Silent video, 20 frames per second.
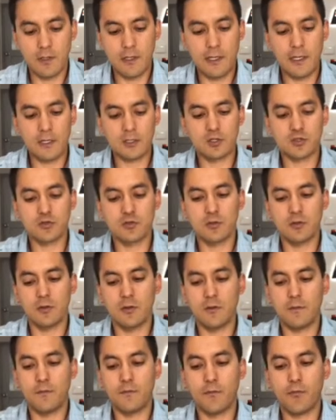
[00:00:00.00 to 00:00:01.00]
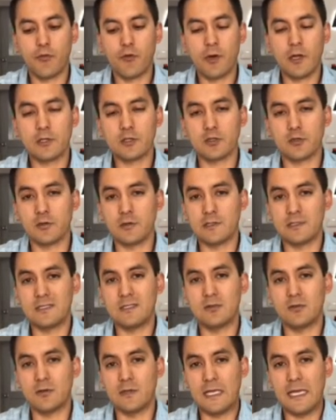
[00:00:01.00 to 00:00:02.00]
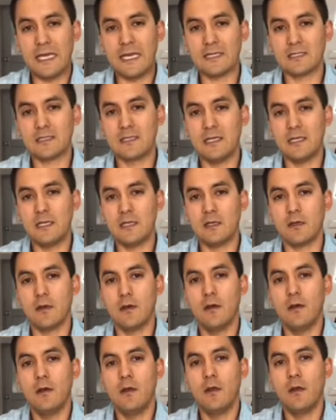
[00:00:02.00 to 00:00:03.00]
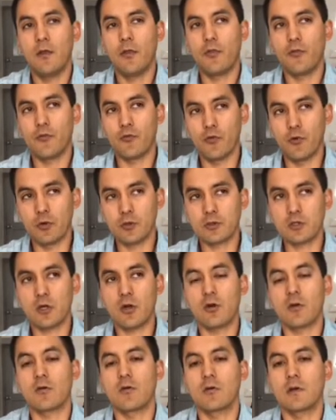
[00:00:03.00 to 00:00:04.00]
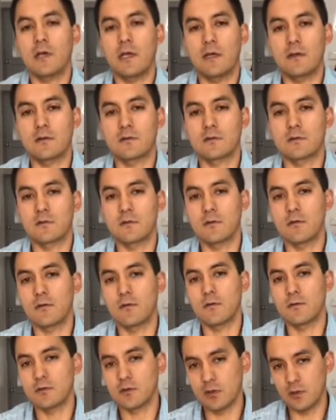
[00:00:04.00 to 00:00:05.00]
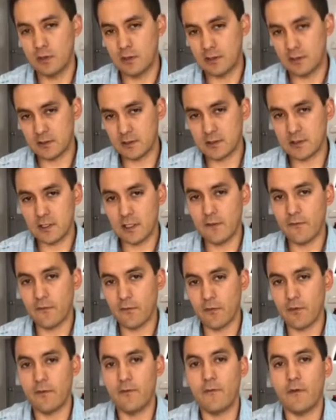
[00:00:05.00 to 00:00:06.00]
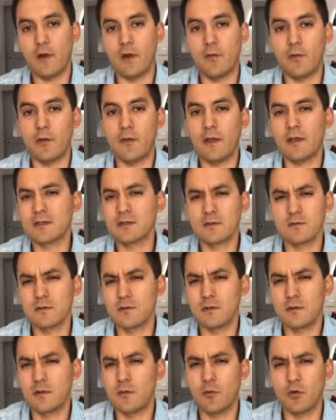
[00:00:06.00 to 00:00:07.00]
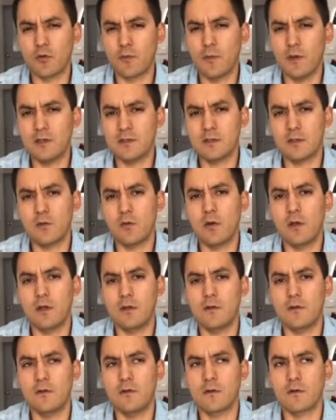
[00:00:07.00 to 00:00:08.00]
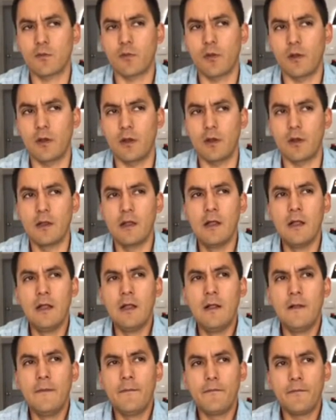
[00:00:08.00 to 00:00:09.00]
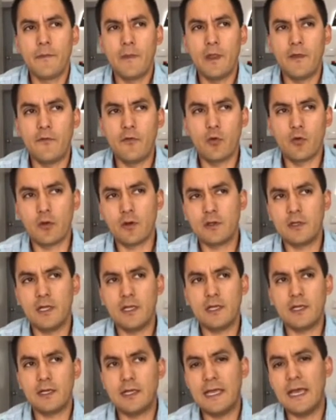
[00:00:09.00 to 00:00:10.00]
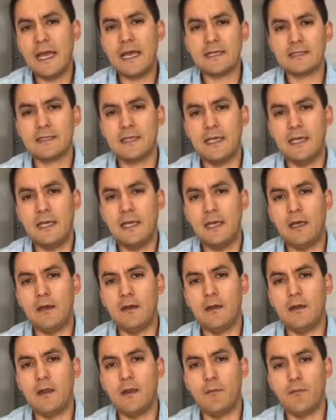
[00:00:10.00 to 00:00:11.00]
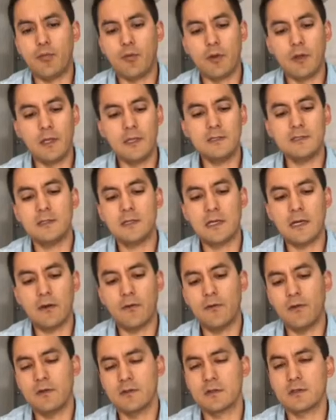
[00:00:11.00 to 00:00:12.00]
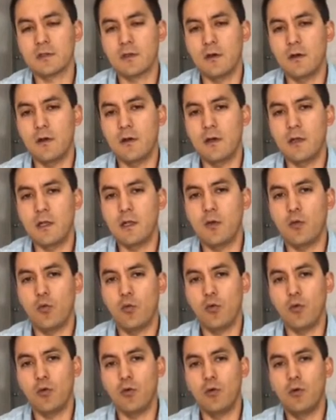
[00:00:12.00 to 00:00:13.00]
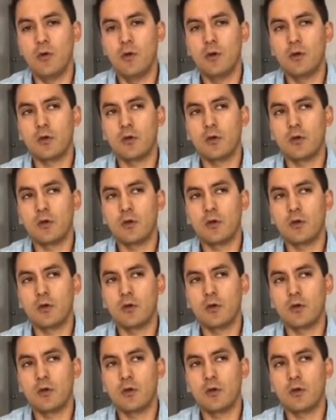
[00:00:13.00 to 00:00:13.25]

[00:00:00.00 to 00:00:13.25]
extra pressure that's in your gas tank through a charcoal canister so that it's safe for the environment. That's the most basic way to explain it. If you were to take a gas can and place it out in the sun, it will